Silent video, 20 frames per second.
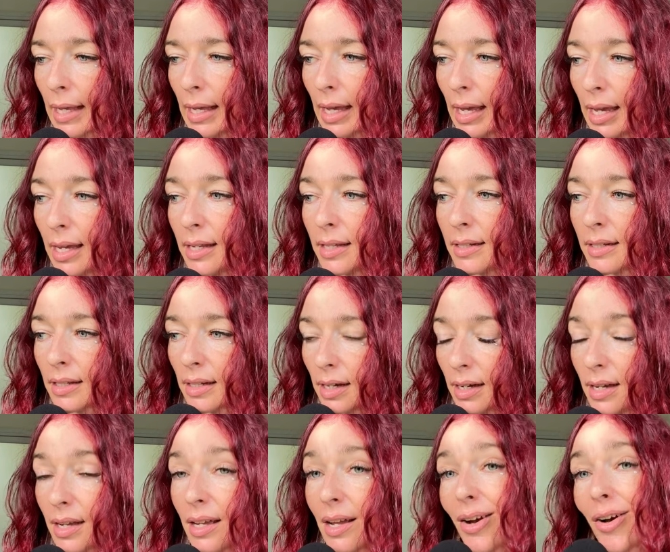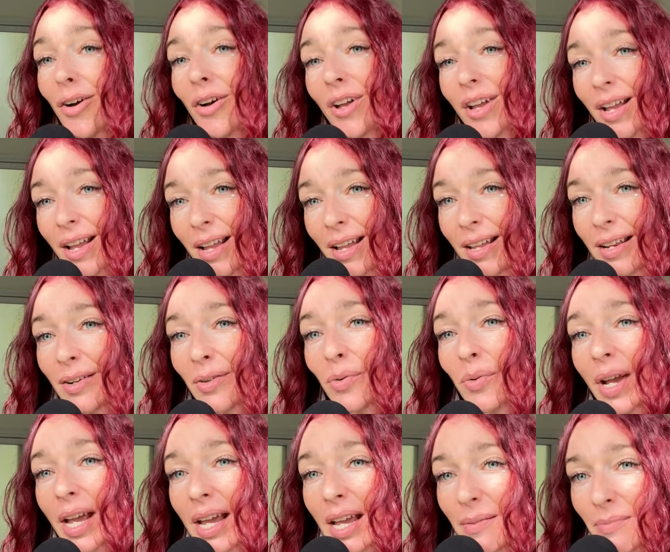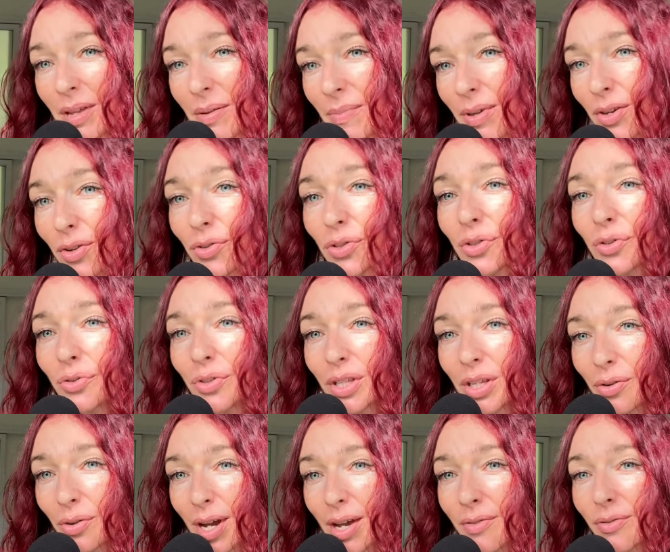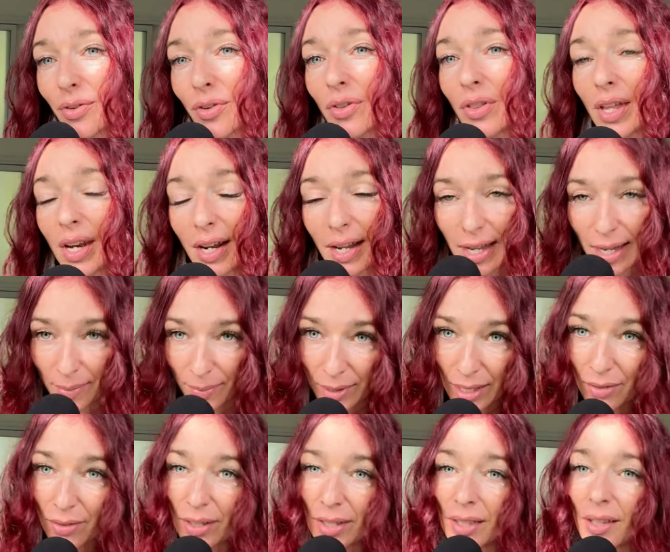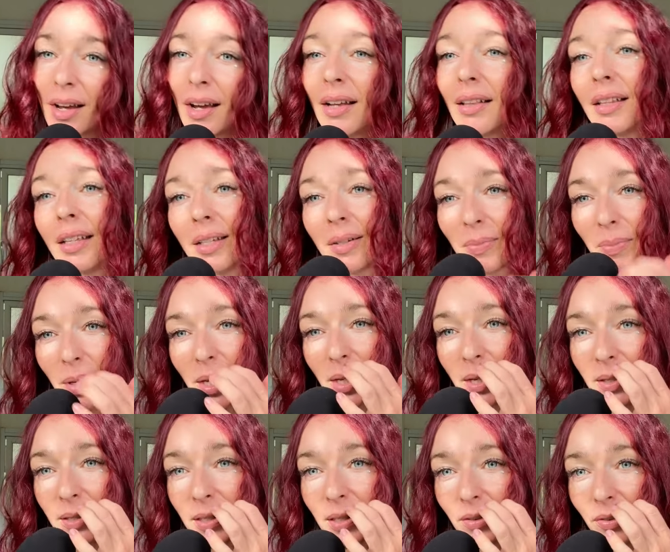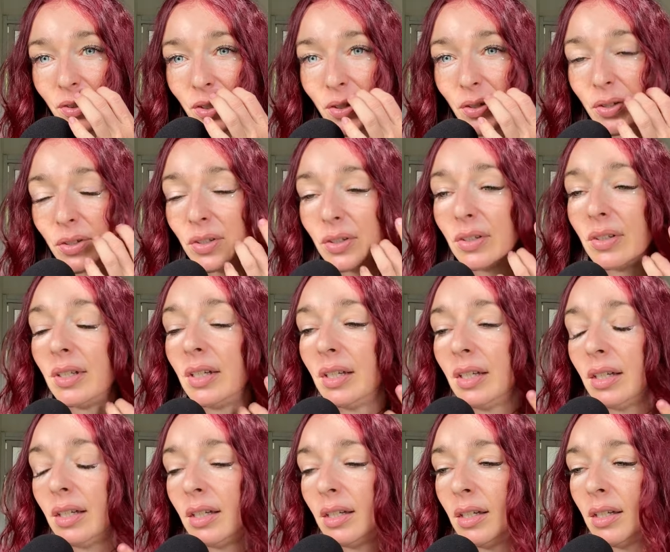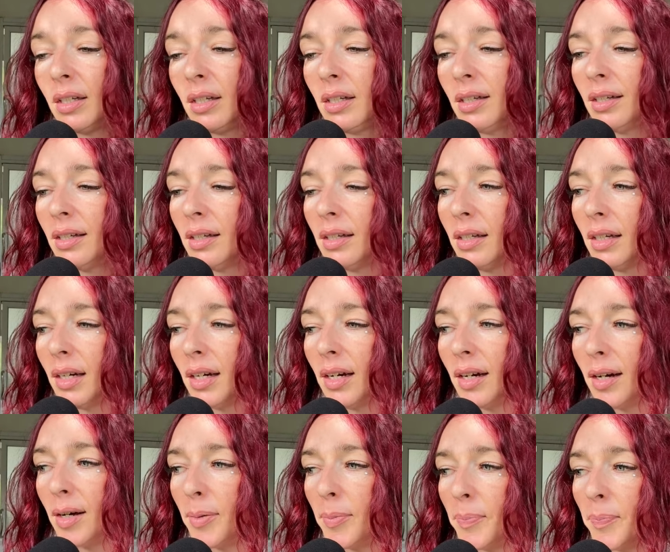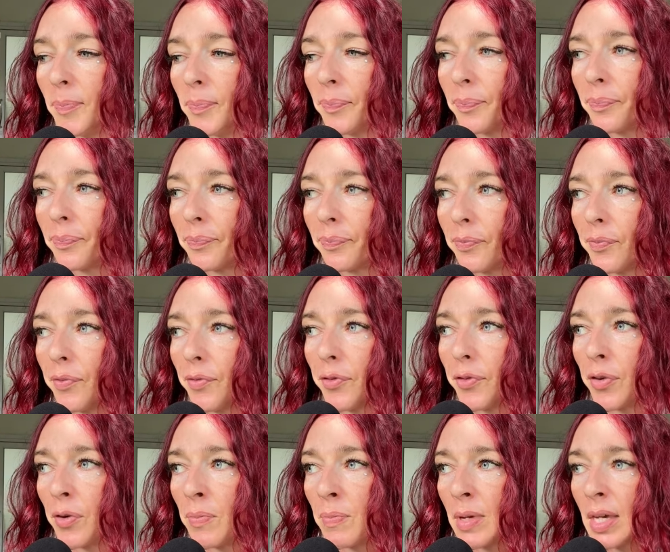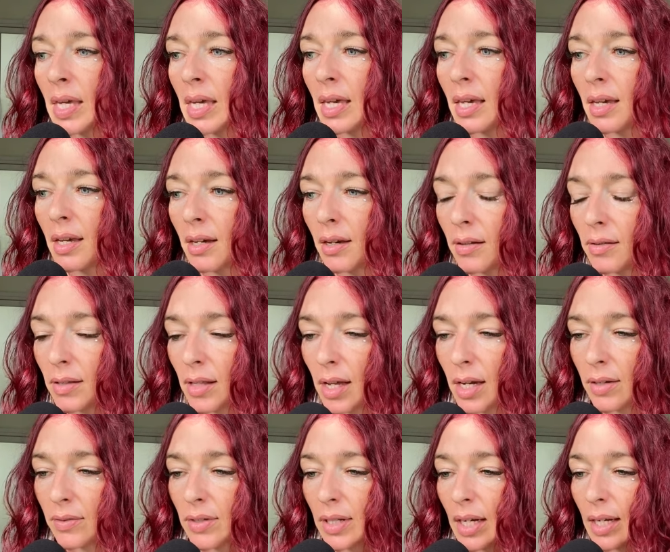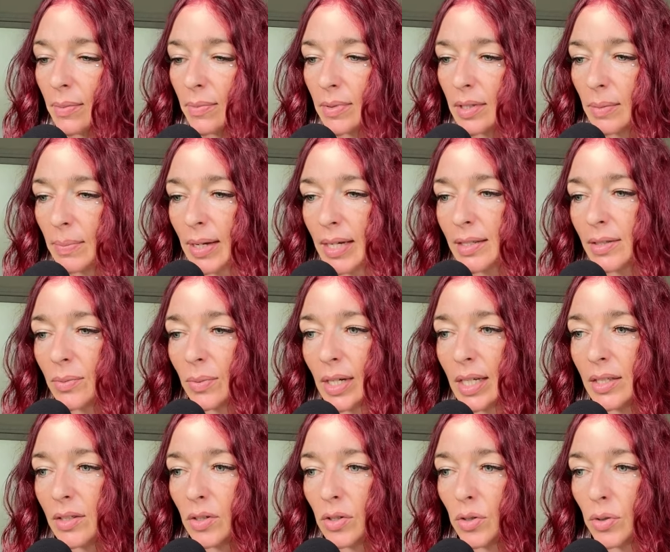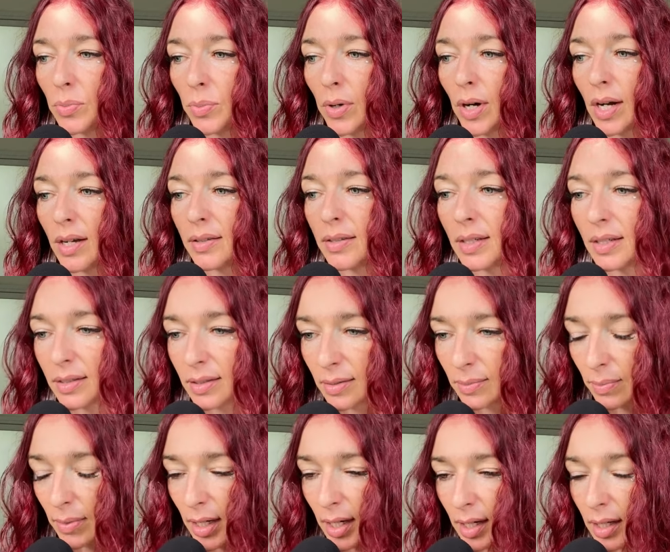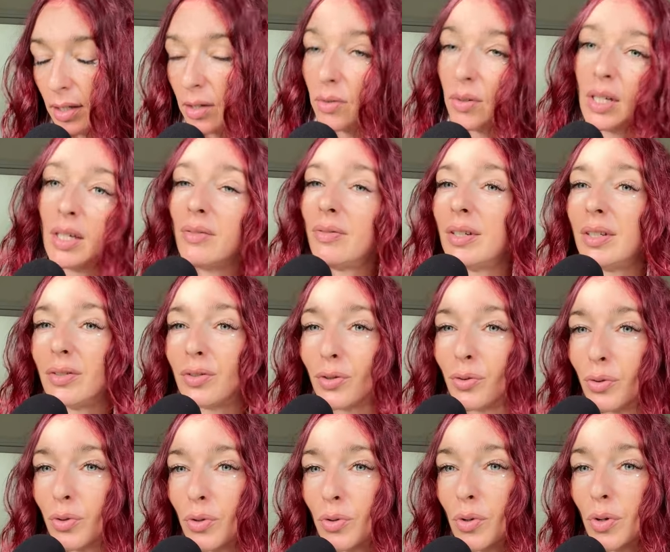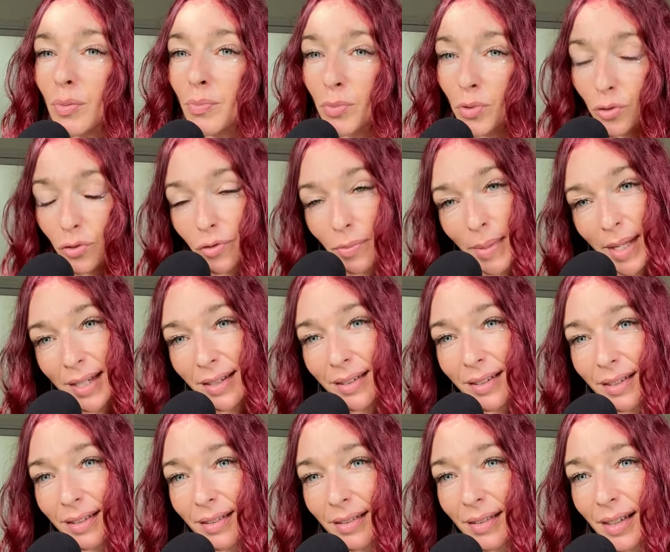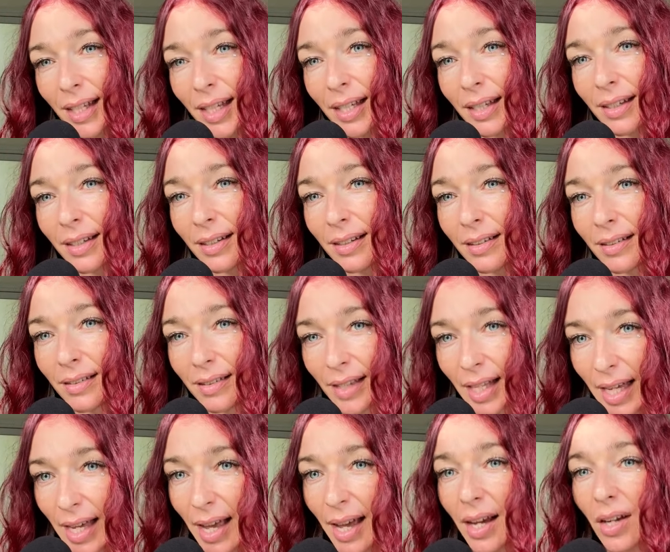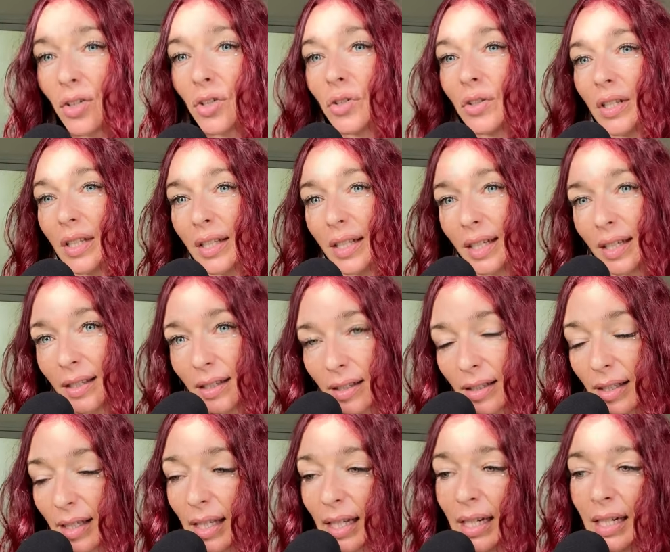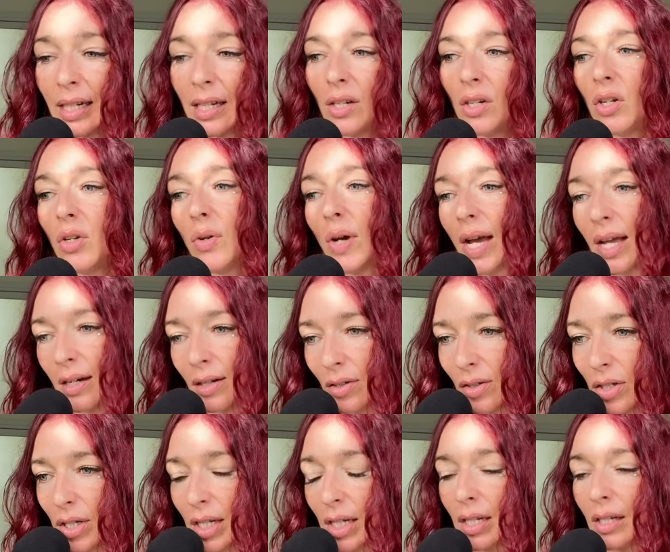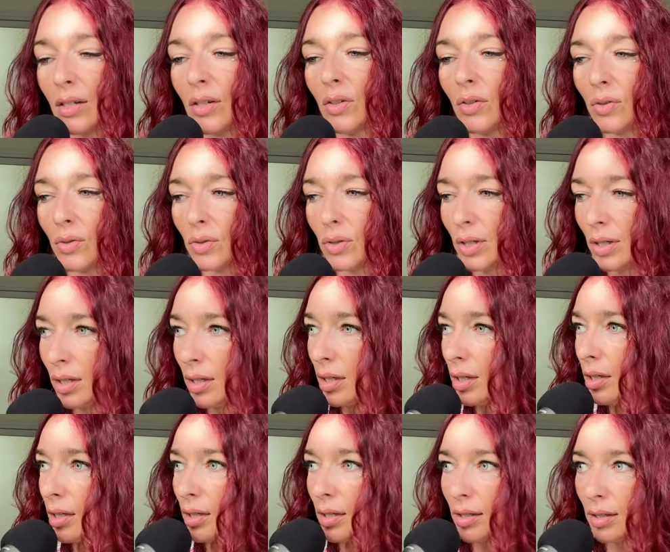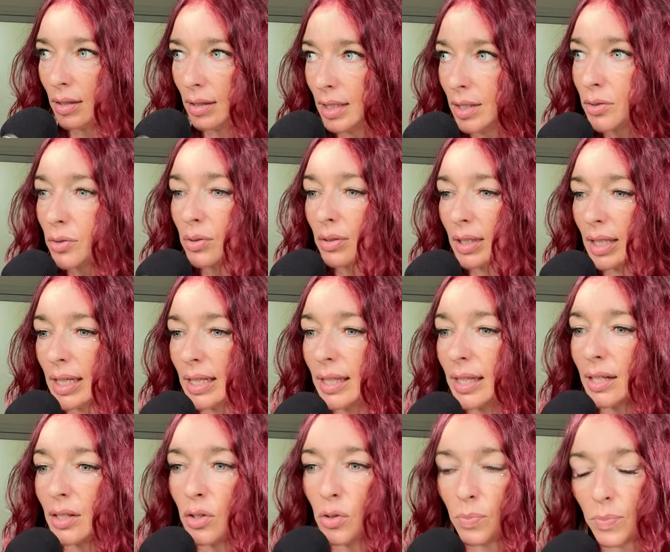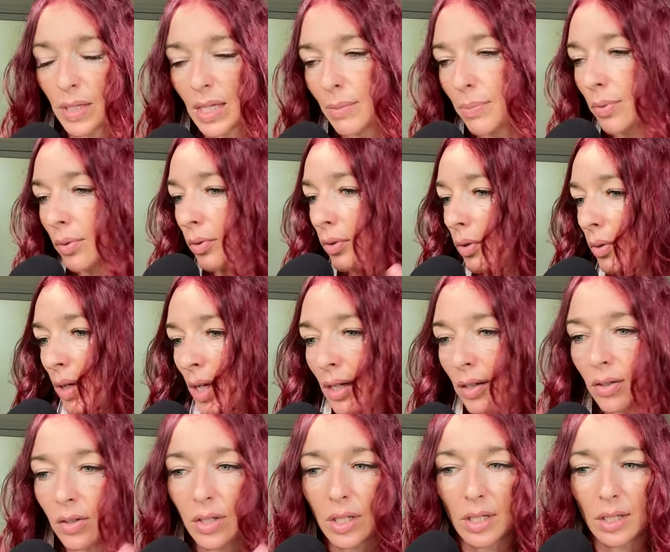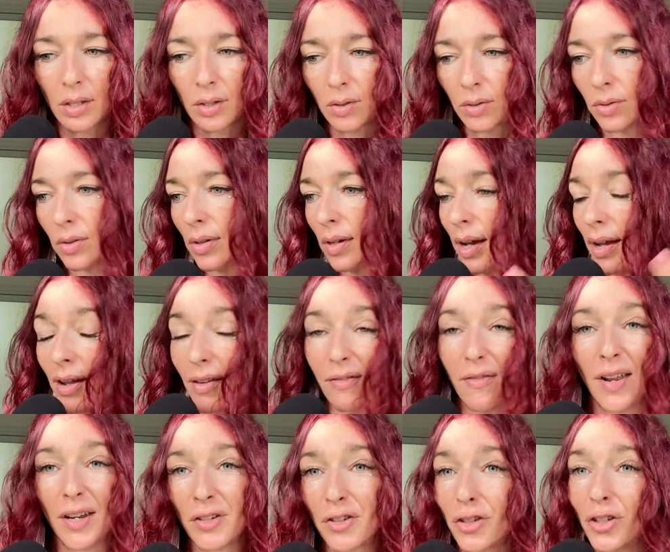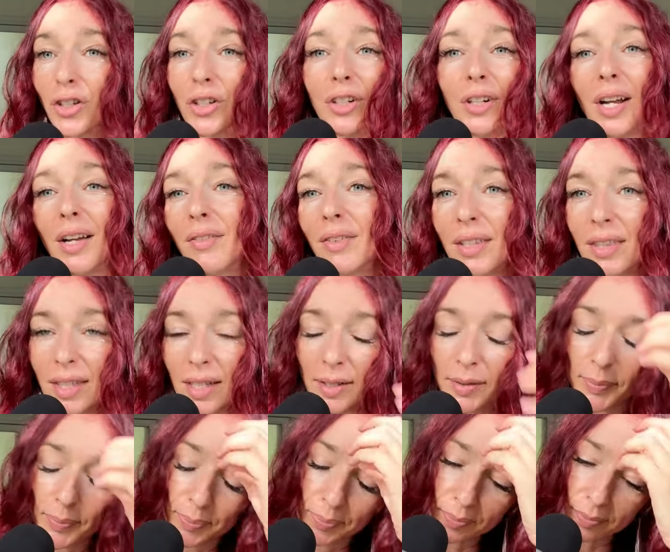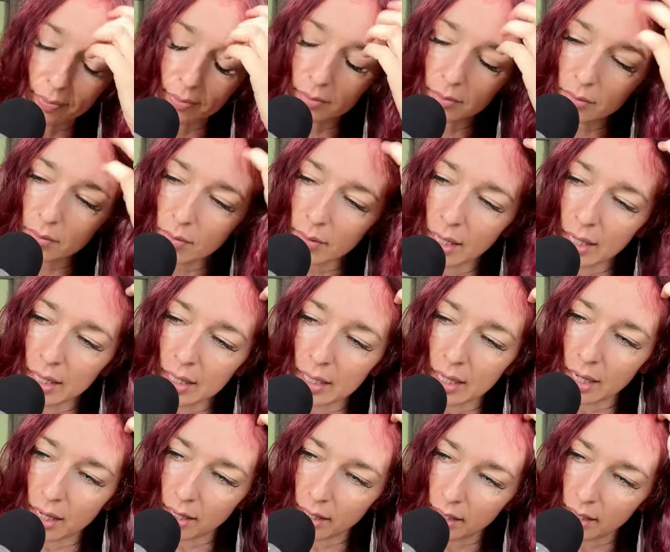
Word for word: and I, in a way, it made me also really grateful that I am leaving the island because I feel. Um, for me, a lot of times the best way to process my grief is through movement, like like actually like getting a new energy, new literally like new people, new energy, new adventure, everything. And